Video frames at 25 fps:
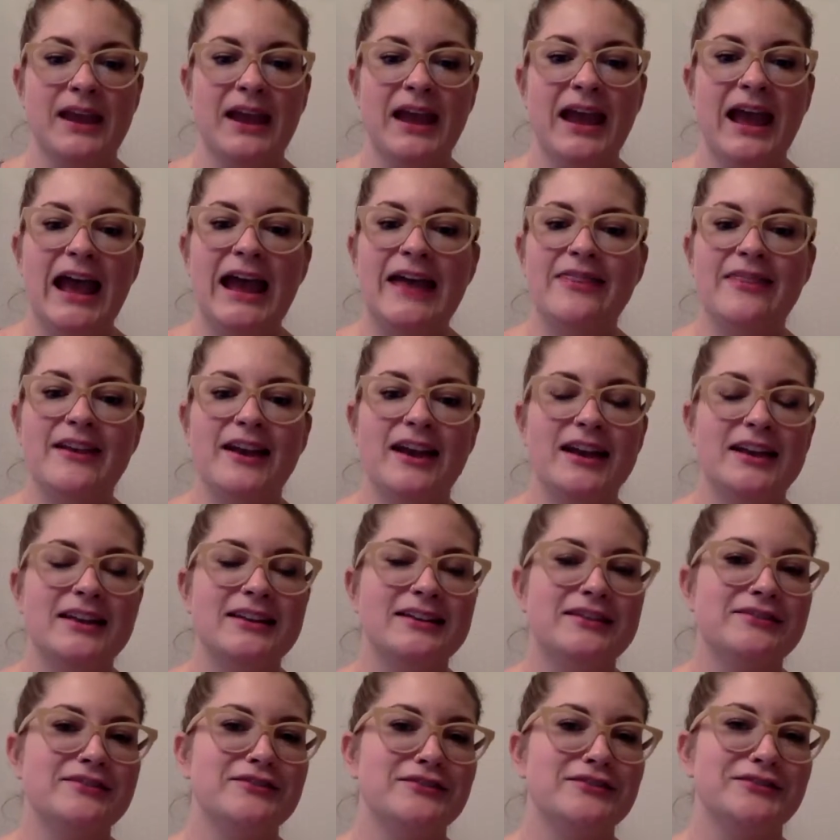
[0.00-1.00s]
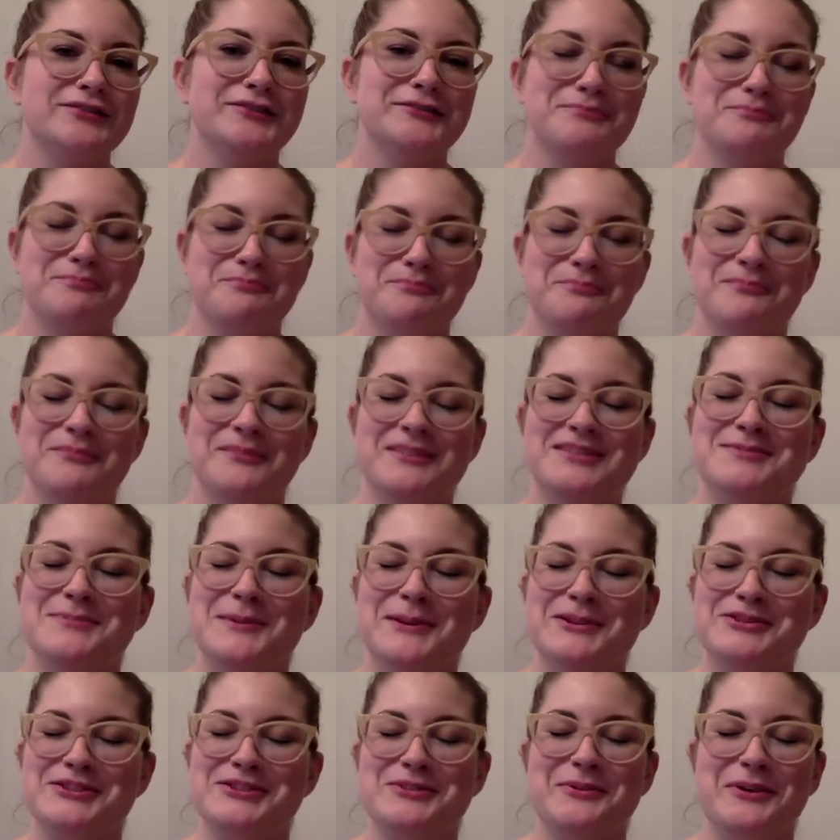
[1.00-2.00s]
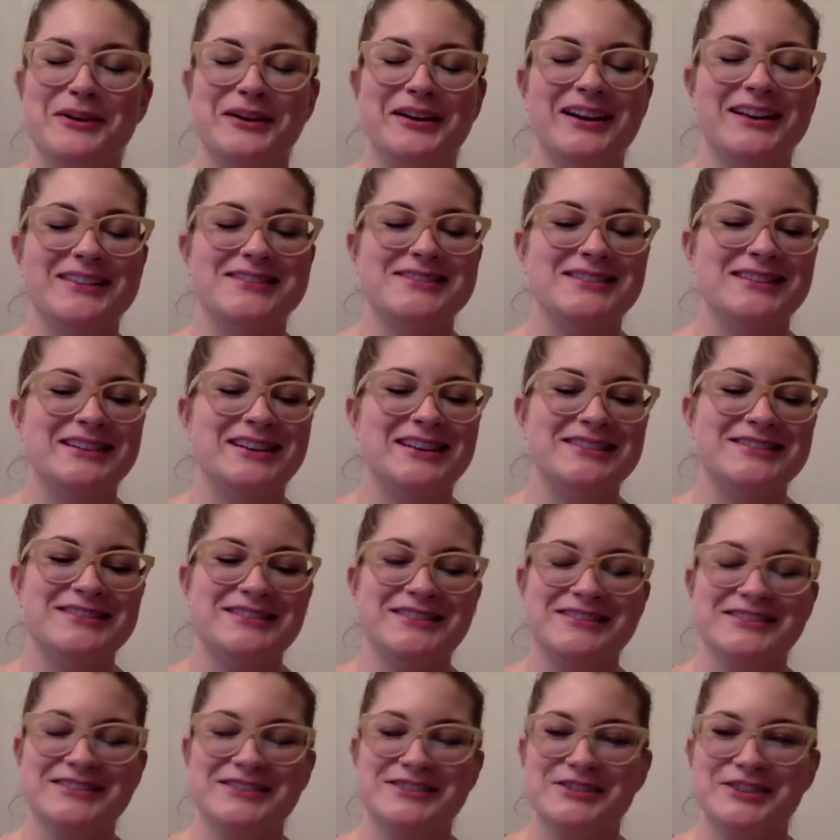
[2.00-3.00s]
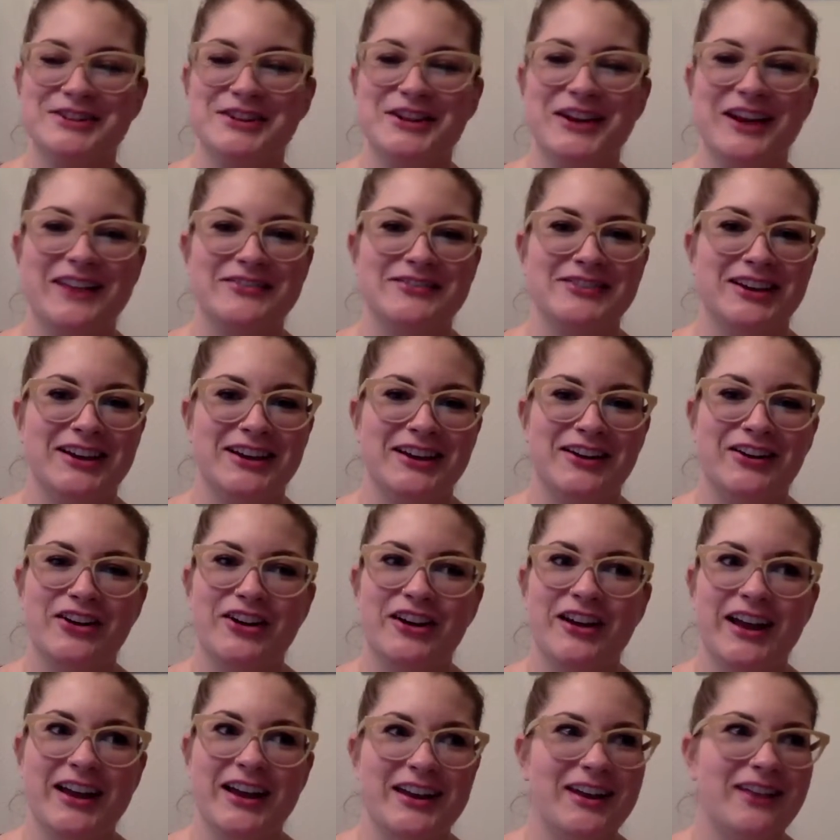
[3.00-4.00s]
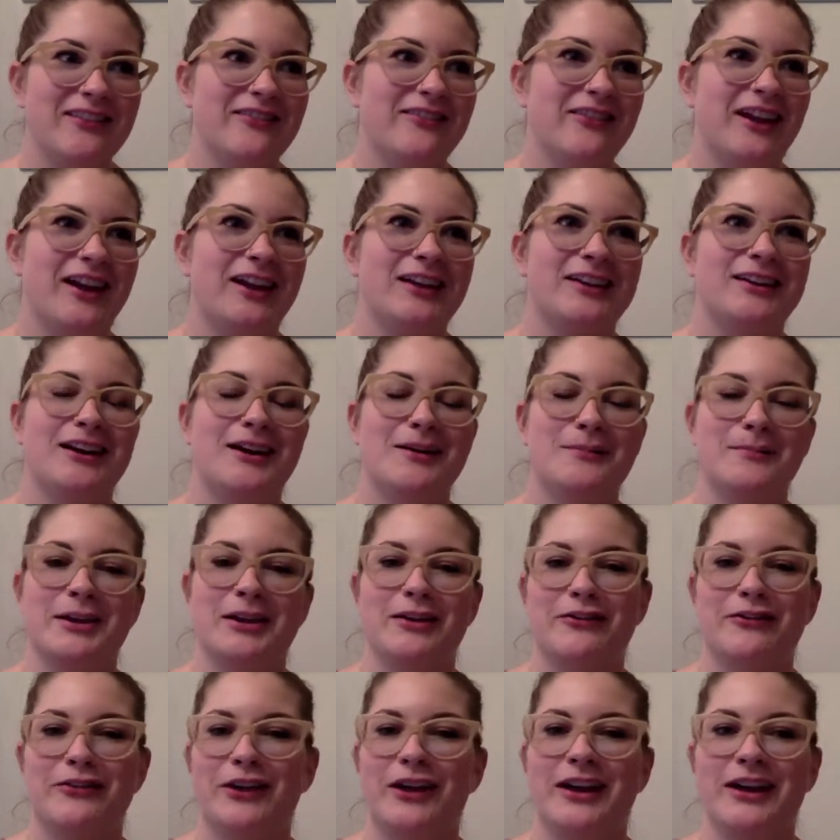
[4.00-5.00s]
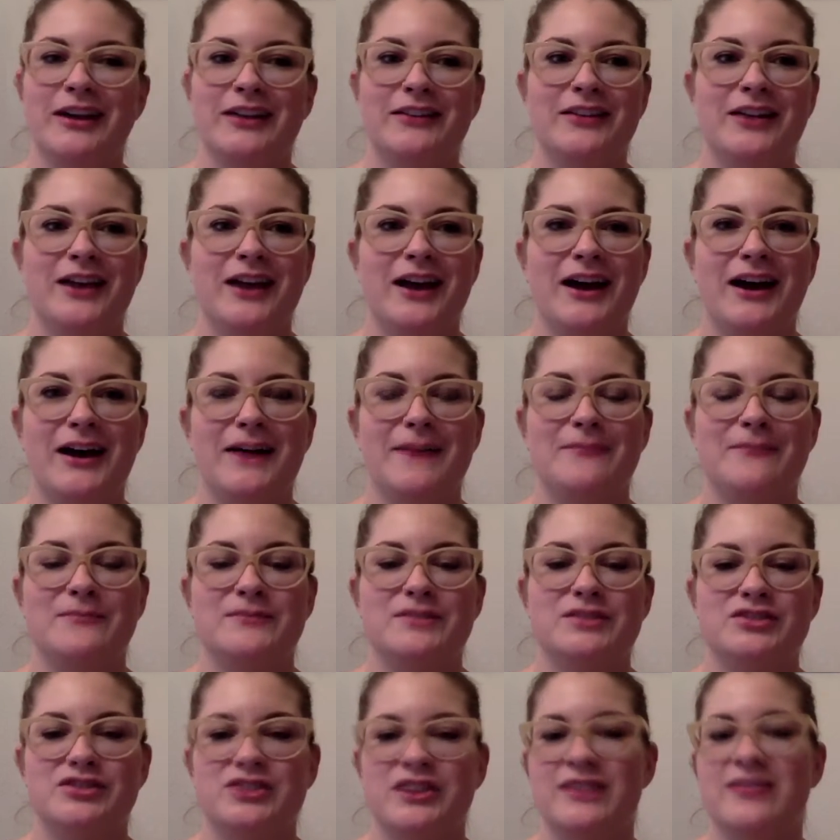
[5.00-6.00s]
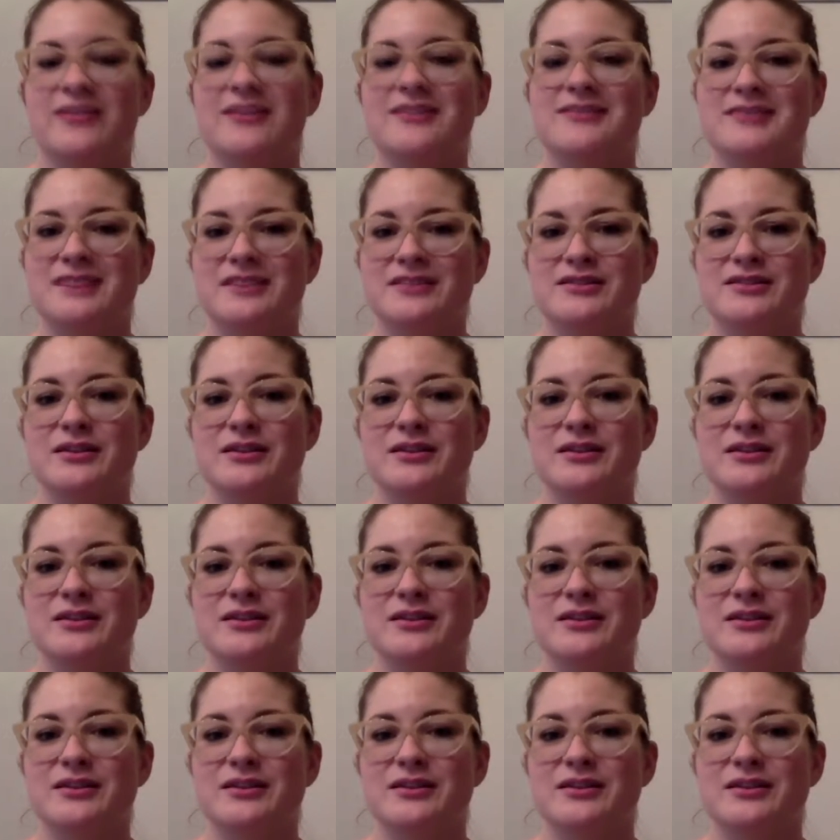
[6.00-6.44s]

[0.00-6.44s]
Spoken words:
And then, especially working as an ESL teacher, you have to get creative and not be afraid to try things out.